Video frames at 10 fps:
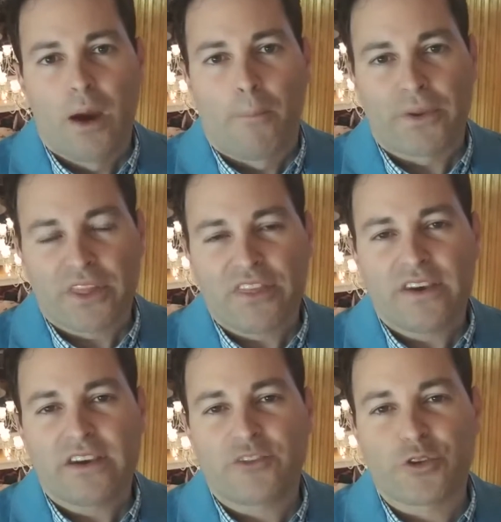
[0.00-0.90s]
But the
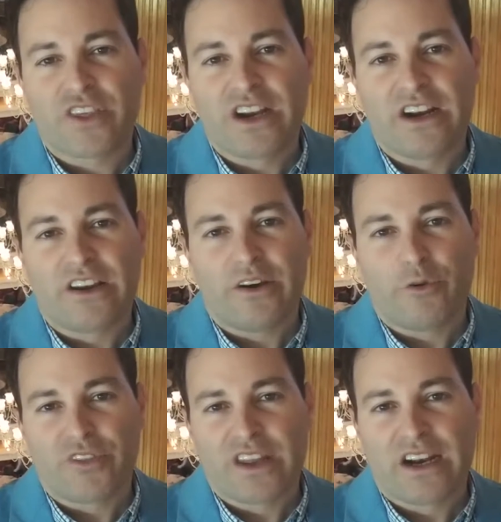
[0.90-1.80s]
thing is, within
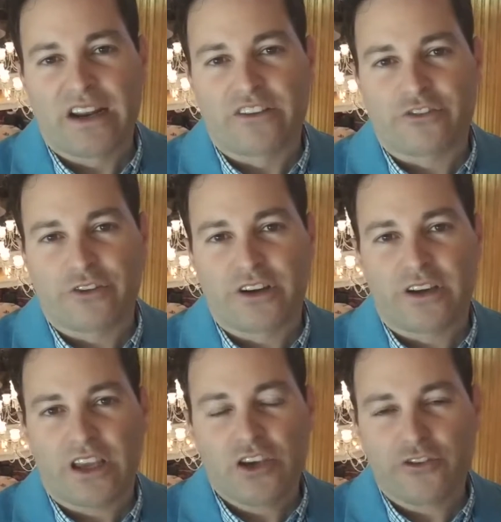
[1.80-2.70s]
an industry,
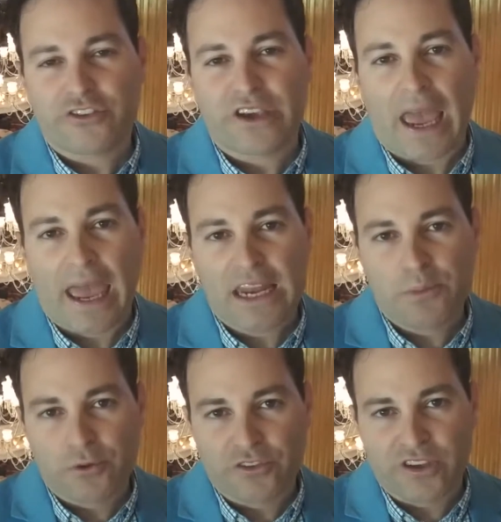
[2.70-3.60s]
usually
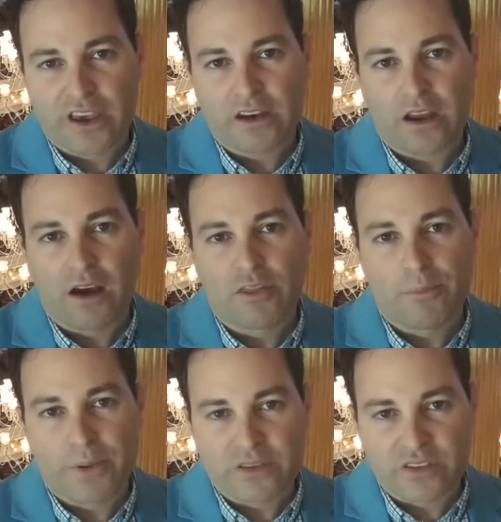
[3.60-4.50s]
80% of the
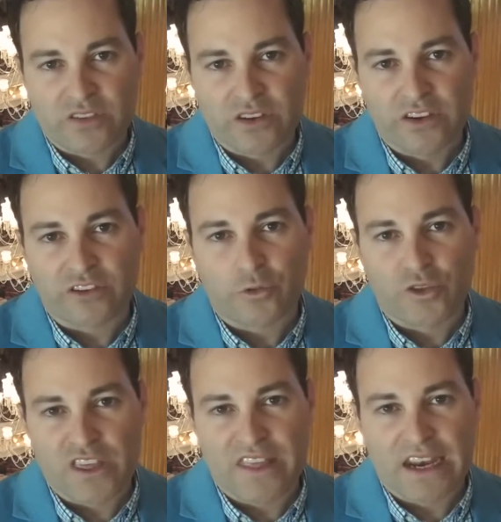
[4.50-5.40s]
businesses
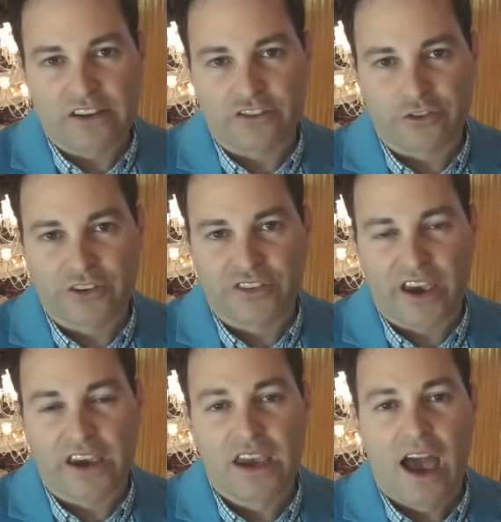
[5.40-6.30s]
within that industry
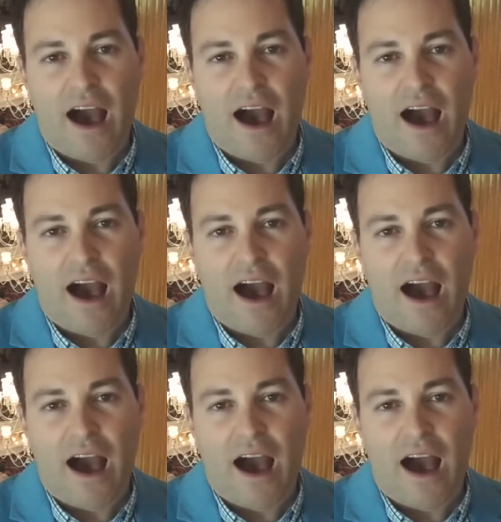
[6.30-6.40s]
say,